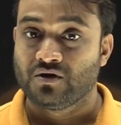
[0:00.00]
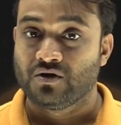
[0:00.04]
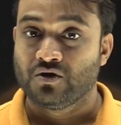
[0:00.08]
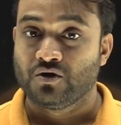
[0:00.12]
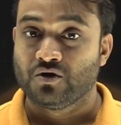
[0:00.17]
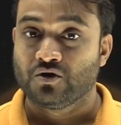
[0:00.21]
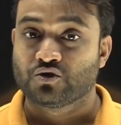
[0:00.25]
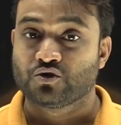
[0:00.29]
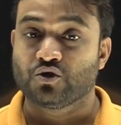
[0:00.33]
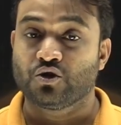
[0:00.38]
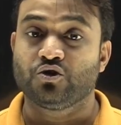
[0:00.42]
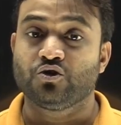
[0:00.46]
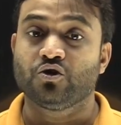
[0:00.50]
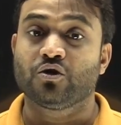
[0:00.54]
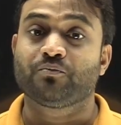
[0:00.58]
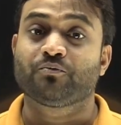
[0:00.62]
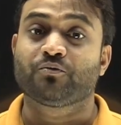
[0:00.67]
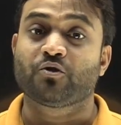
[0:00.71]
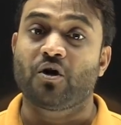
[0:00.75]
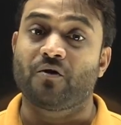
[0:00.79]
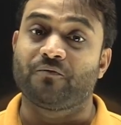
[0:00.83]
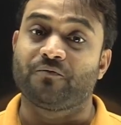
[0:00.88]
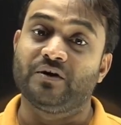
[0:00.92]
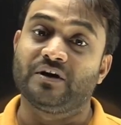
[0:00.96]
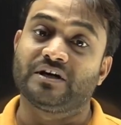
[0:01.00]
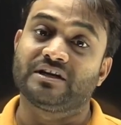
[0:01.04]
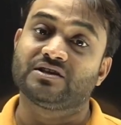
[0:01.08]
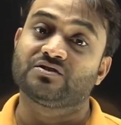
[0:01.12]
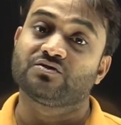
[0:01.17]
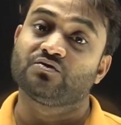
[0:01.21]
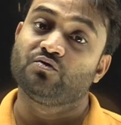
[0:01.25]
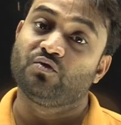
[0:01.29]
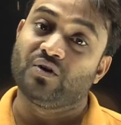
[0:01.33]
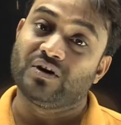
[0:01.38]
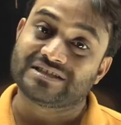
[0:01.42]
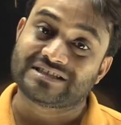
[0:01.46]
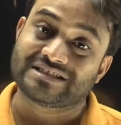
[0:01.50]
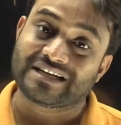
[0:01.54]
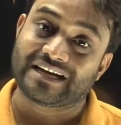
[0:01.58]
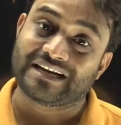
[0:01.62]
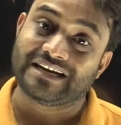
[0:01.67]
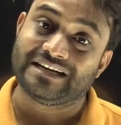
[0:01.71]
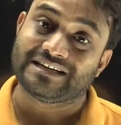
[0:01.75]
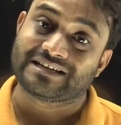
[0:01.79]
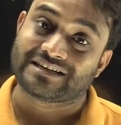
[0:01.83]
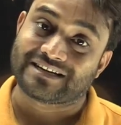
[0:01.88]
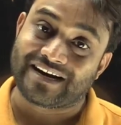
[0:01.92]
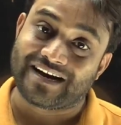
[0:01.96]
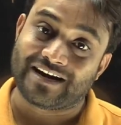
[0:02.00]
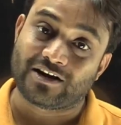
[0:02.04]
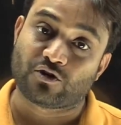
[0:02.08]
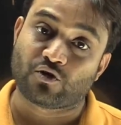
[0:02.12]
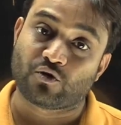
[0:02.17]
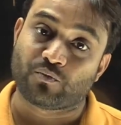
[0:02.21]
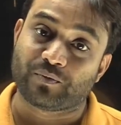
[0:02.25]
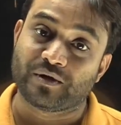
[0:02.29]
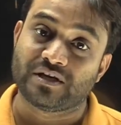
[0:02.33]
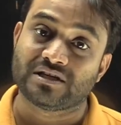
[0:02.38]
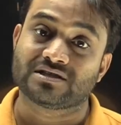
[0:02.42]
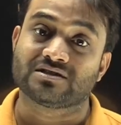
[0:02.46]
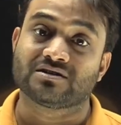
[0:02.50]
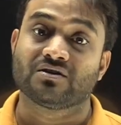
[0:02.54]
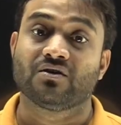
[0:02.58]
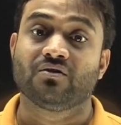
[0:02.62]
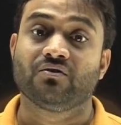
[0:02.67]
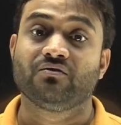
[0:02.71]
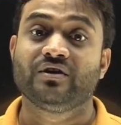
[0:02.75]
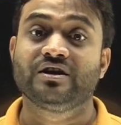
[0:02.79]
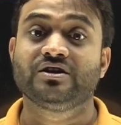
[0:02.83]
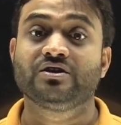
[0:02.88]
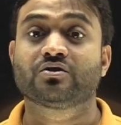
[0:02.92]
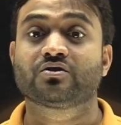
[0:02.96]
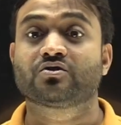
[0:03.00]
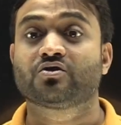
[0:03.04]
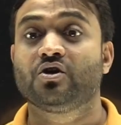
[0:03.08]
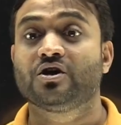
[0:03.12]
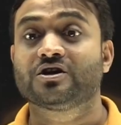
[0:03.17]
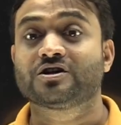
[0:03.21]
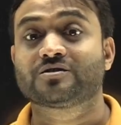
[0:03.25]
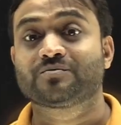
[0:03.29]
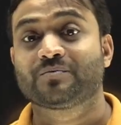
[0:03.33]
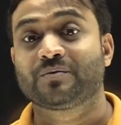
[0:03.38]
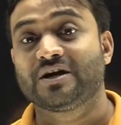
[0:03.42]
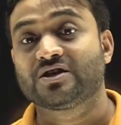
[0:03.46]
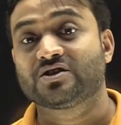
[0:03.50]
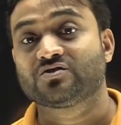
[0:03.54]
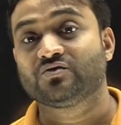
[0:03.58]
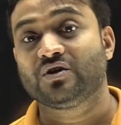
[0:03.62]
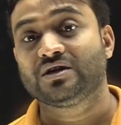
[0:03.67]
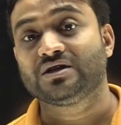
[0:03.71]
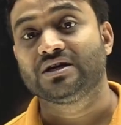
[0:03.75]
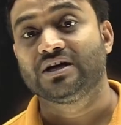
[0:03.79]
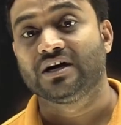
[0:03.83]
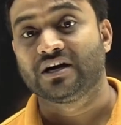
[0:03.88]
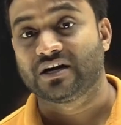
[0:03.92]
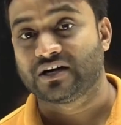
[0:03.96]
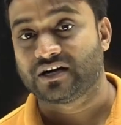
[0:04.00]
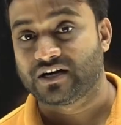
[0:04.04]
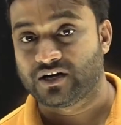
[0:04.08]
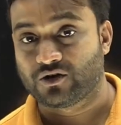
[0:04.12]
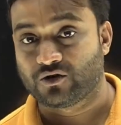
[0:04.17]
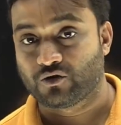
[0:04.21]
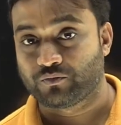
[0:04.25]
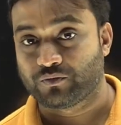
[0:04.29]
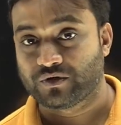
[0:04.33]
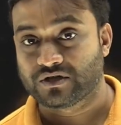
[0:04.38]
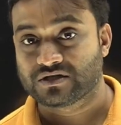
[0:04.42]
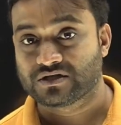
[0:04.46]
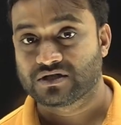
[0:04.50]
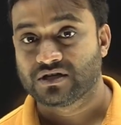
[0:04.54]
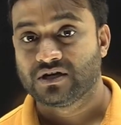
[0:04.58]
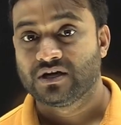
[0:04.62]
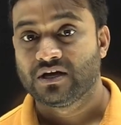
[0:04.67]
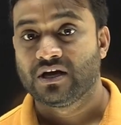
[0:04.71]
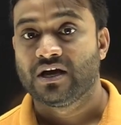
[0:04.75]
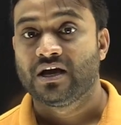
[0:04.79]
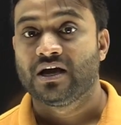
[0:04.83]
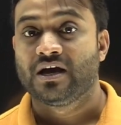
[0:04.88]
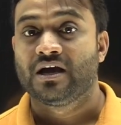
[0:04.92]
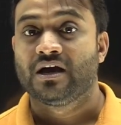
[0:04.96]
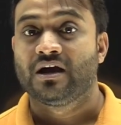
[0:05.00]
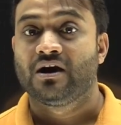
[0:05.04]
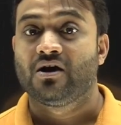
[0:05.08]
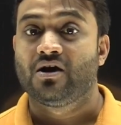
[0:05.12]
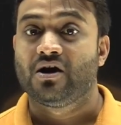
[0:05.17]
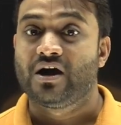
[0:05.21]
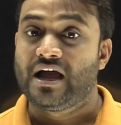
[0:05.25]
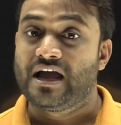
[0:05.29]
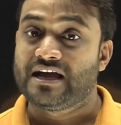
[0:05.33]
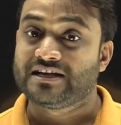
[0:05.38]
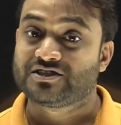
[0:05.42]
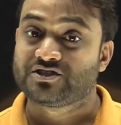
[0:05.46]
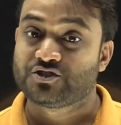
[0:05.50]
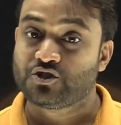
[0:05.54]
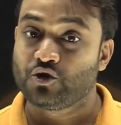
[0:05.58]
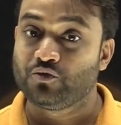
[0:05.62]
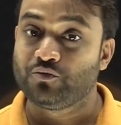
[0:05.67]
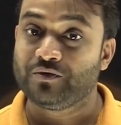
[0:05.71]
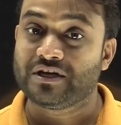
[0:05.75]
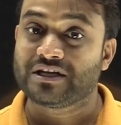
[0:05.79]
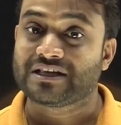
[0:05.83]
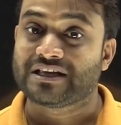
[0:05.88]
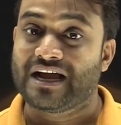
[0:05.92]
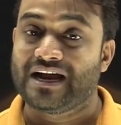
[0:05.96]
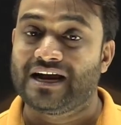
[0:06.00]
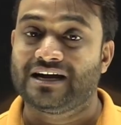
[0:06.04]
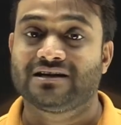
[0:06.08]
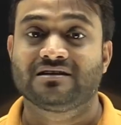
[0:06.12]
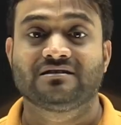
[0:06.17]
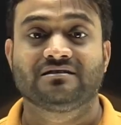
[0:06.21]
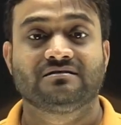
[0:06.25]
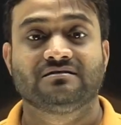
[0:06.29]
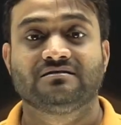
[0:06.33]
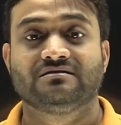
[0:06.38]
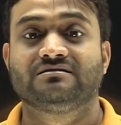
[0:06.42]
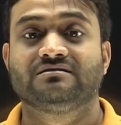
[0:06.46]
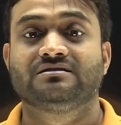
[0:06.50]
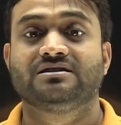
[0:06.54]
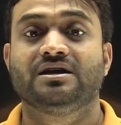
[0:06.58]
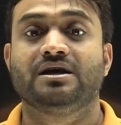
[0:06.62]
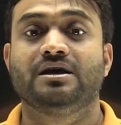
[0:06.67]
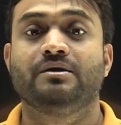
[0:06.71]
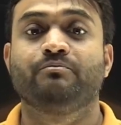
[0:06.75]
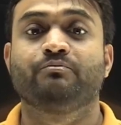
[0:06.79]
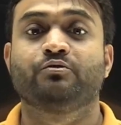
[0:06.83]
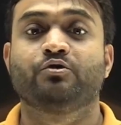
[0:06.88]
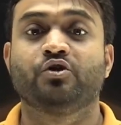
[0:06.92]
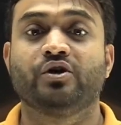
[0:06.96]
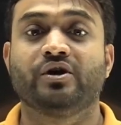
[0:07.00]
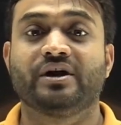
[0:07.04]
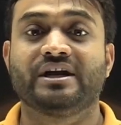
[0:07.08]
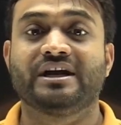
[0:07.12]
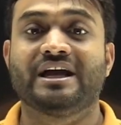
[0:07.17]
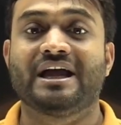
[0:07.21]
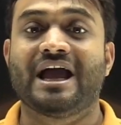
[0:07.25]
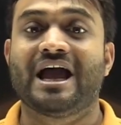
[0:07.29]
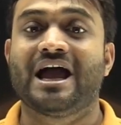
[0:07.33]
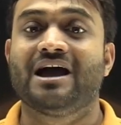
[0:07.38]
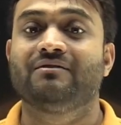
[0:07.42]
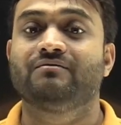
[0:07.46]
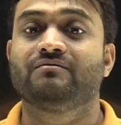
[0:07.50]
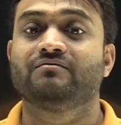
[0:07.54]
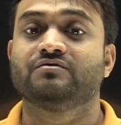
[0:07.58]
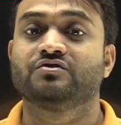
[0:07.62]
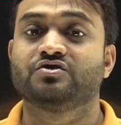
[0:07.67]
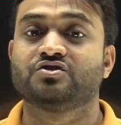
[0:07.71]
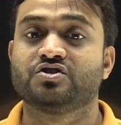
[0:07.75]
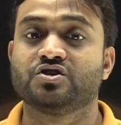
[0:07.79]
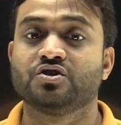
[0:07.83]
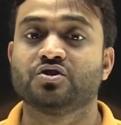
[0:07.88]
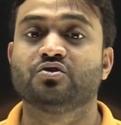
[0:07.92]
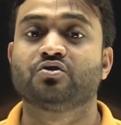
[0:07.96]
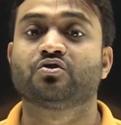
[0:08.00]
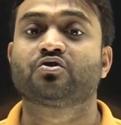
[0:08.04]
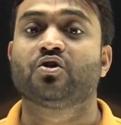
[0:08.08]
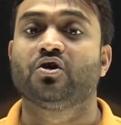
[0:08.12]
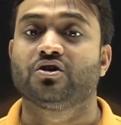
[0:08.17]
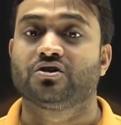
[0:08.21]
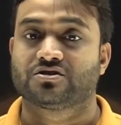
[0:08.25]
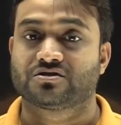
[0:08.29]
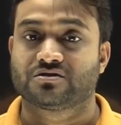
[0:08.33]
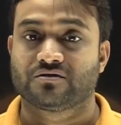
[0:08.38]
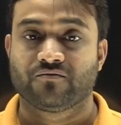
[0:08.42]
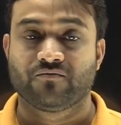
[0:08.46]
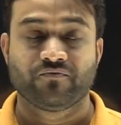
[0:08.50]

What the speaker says: So your profit is once again 10 rupees when your cost price was 100 rupees, assuming that impurity have zero cost.